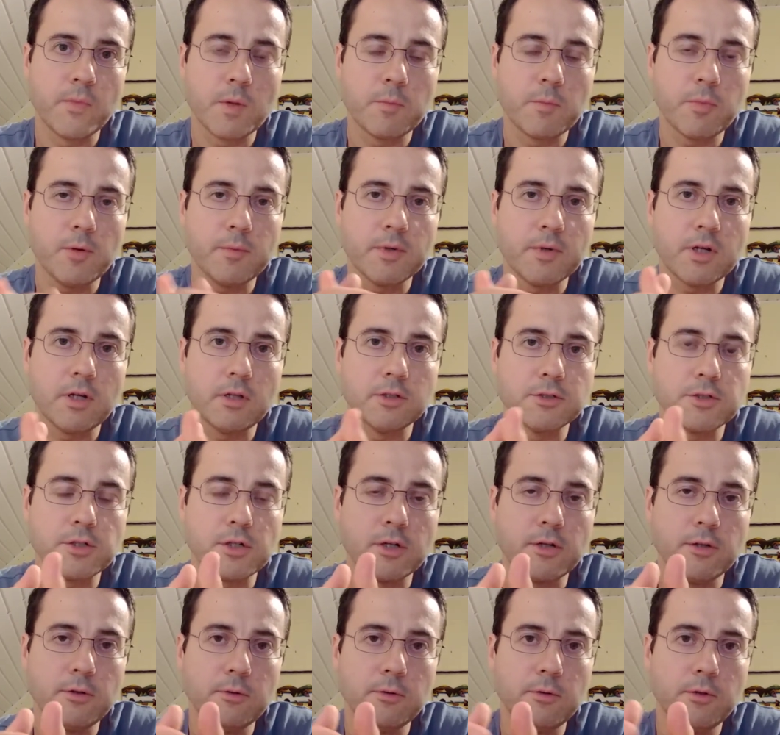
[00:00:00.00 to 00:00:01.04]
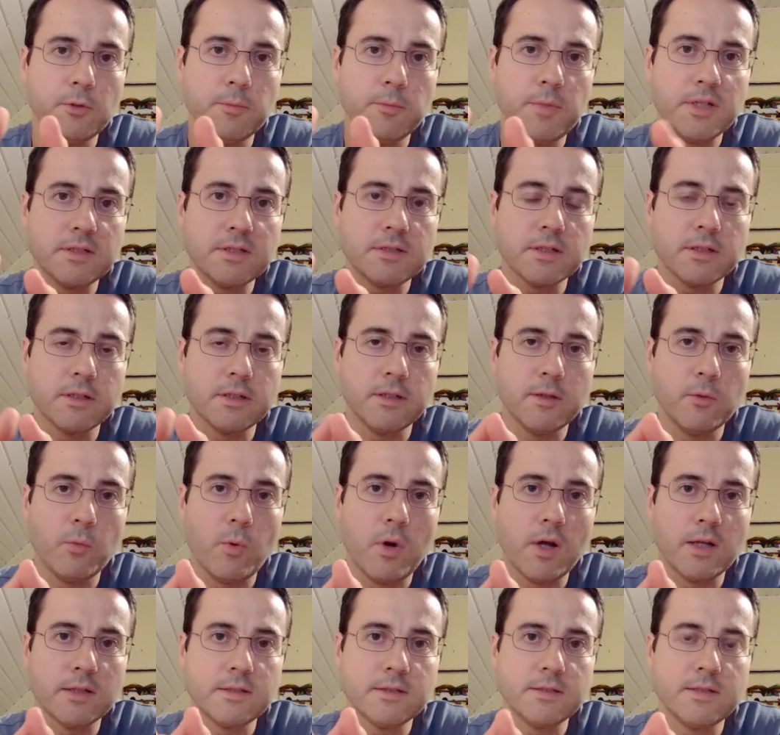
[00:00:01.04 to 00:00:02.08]
permaculture, you basically
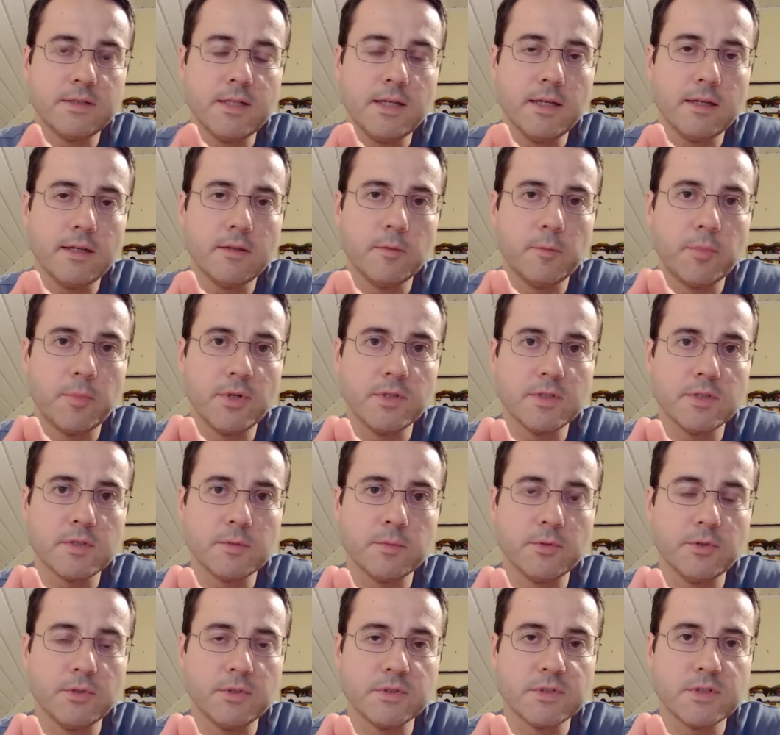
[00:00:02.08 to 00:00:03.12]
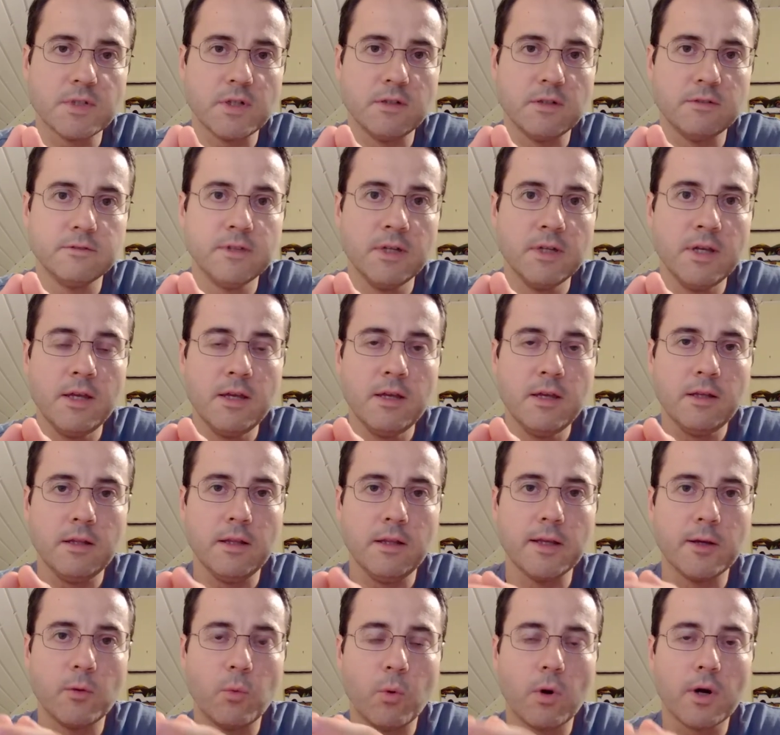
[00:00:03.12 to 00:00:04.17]
want to take the principles of
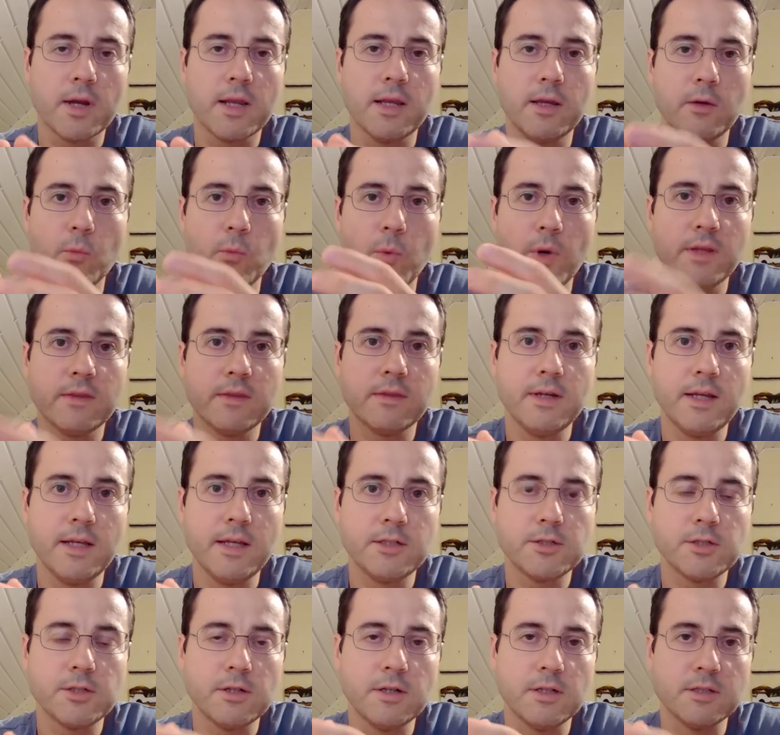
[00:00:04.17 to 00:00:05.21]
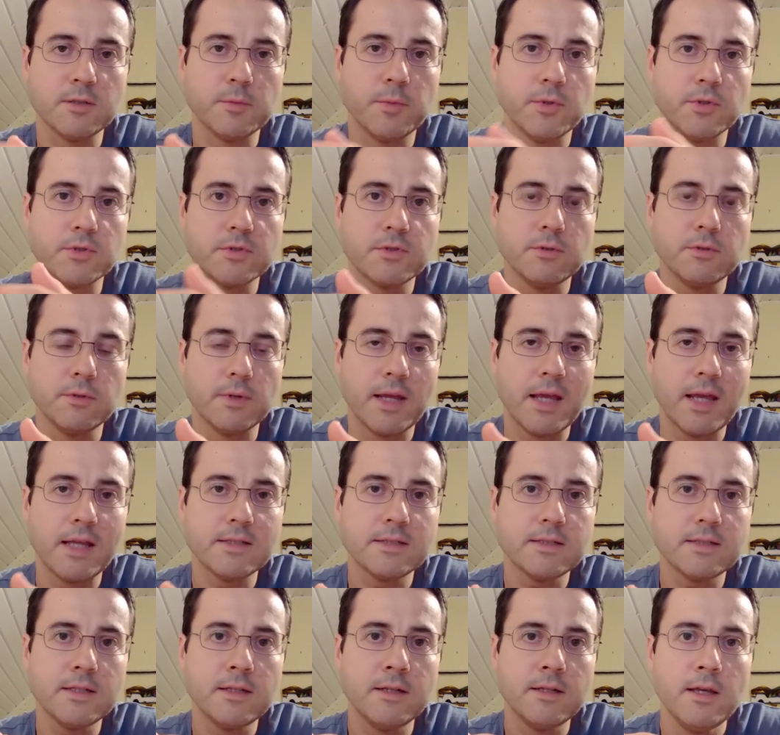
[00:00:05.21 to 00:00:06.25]
like working with nature as opposed to
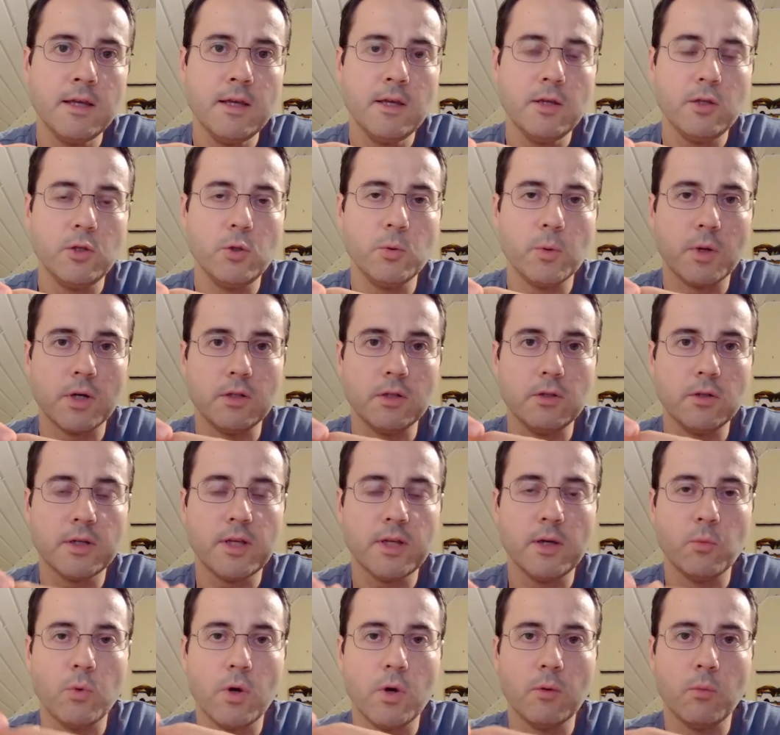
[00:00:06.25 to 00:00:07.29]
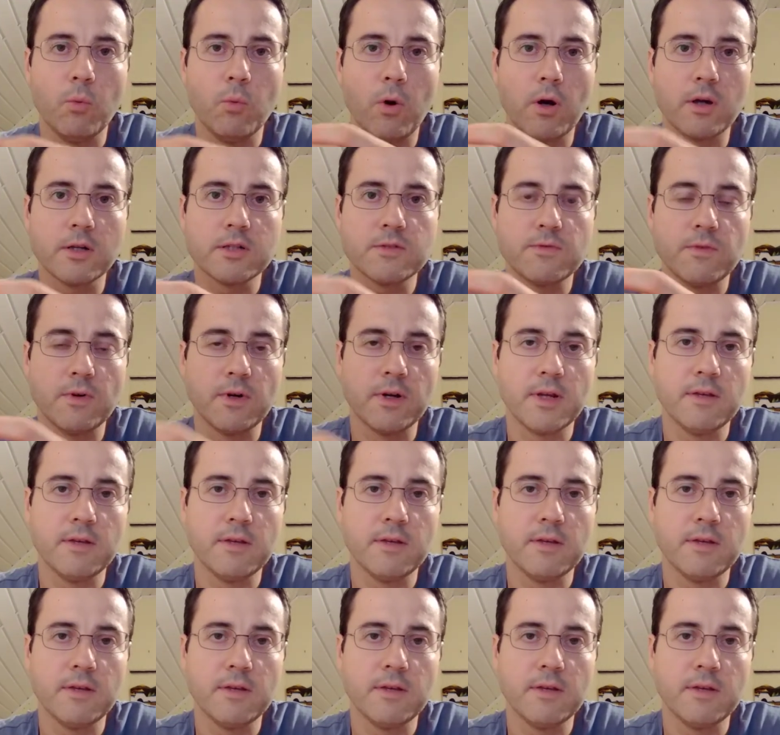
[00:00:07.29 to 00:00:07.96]
against it. You want to look at what works for a